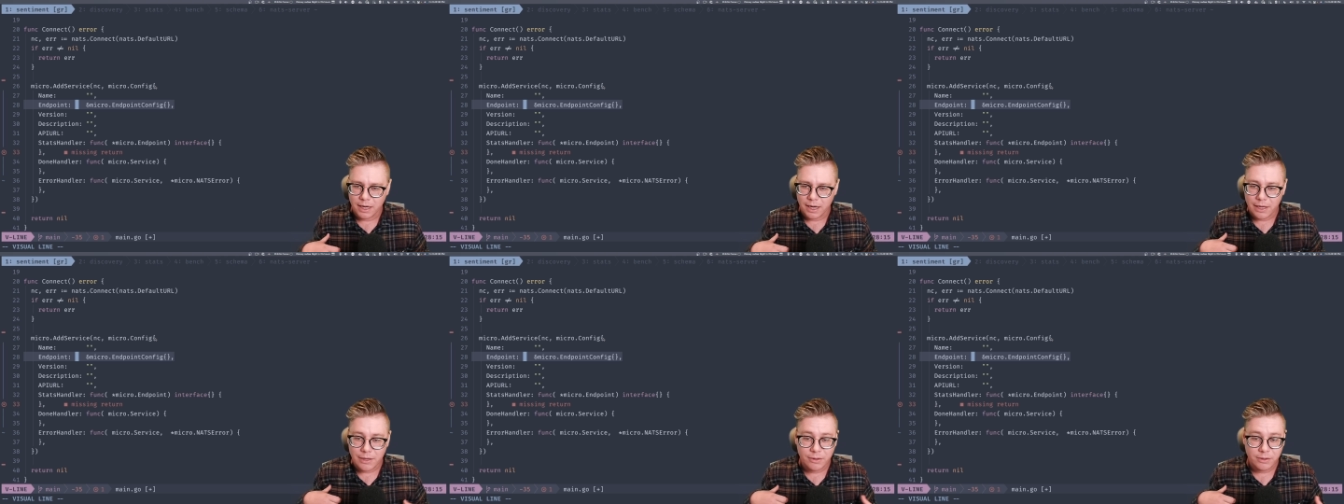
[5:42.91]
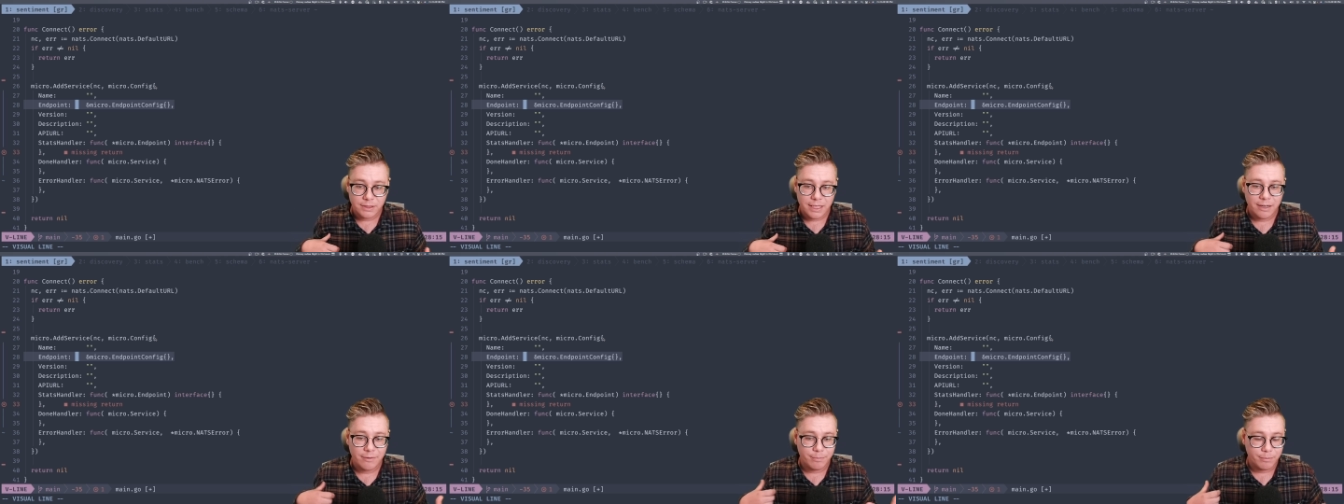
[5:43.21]

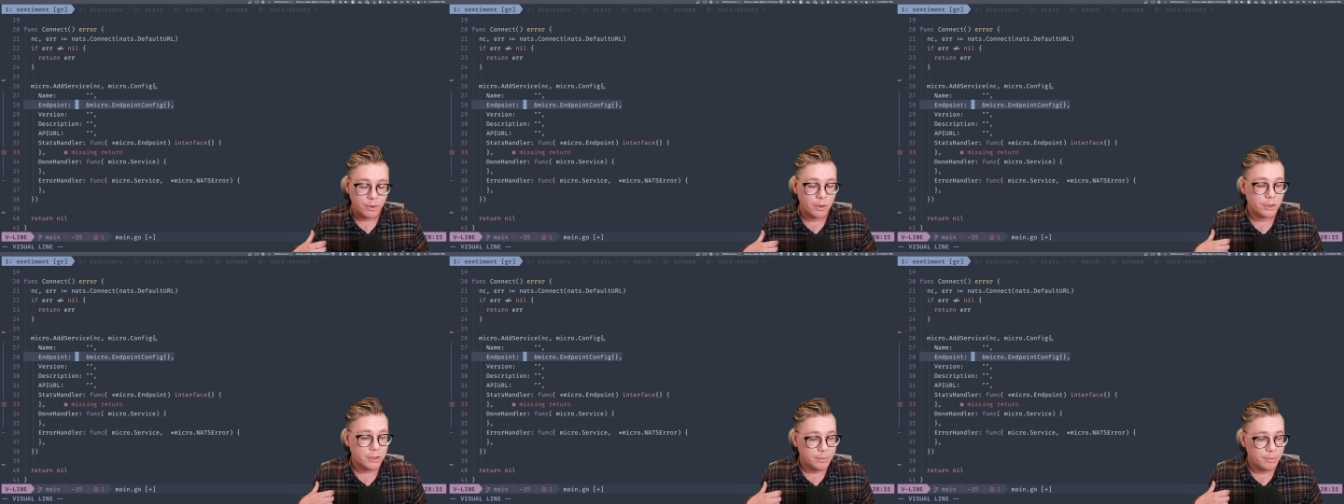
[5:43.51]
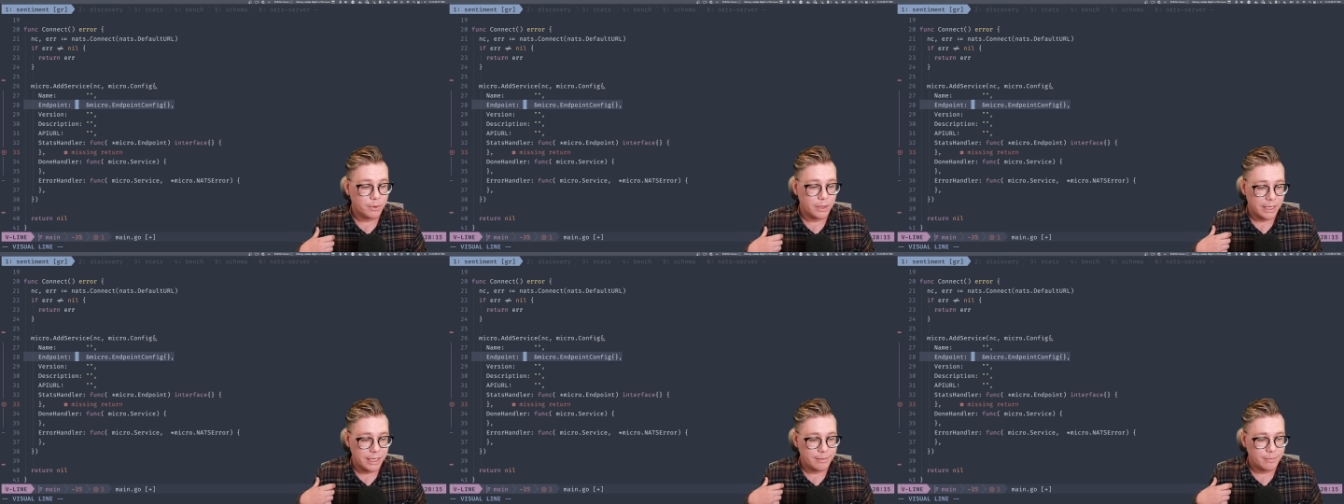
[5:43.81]
Others have
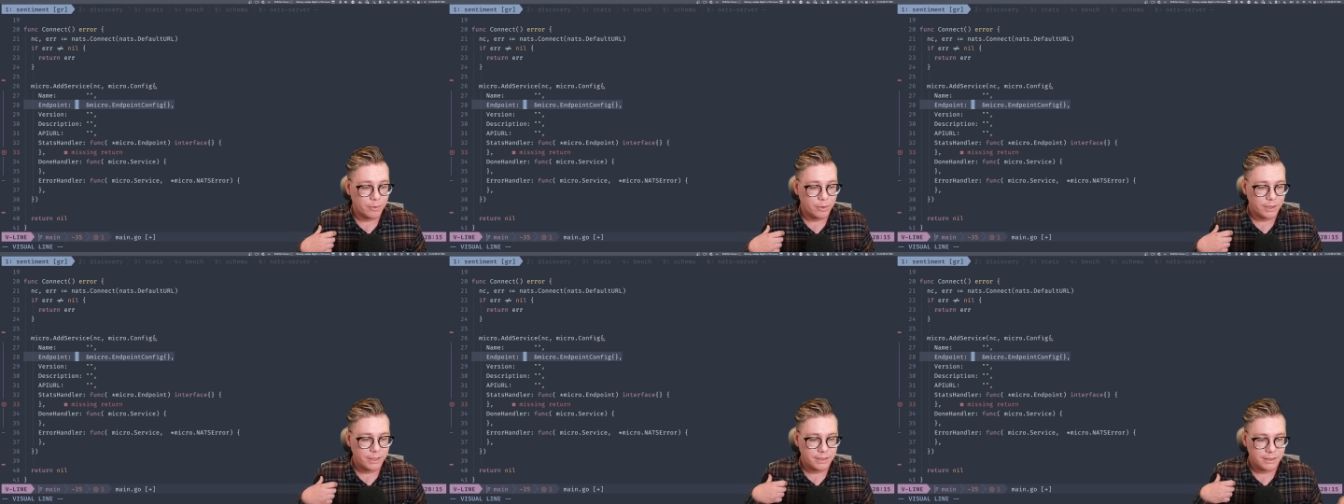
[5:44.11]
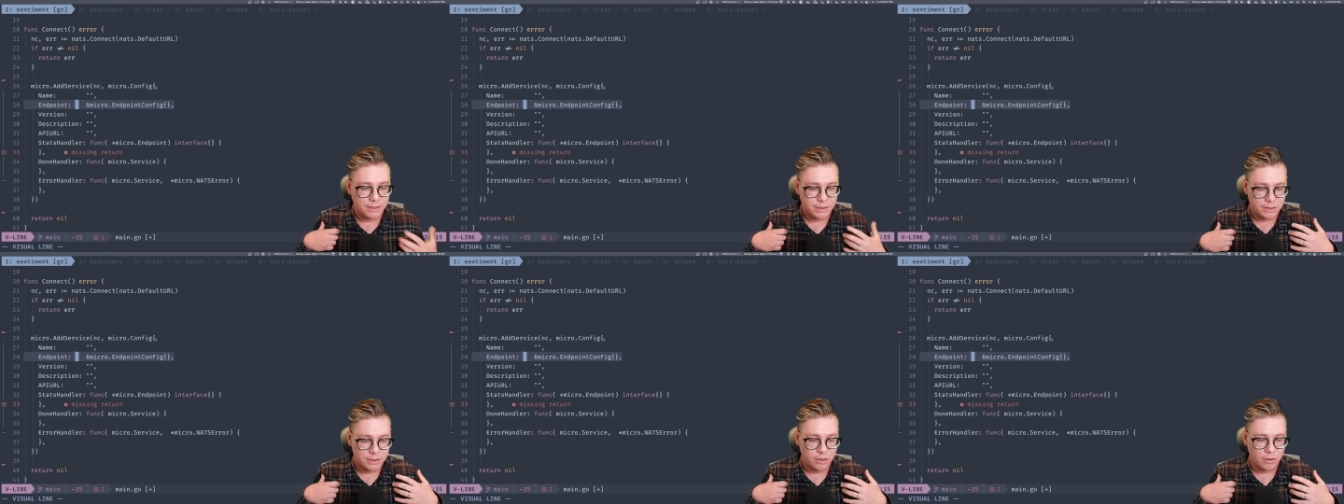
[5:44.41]
multiple
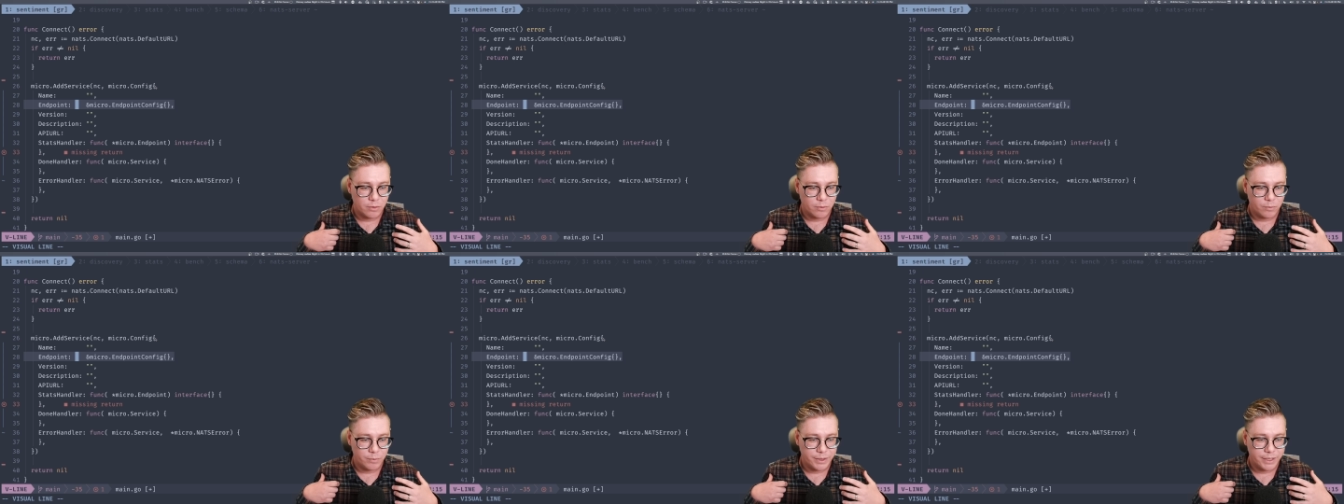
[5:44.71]
endpoints. And so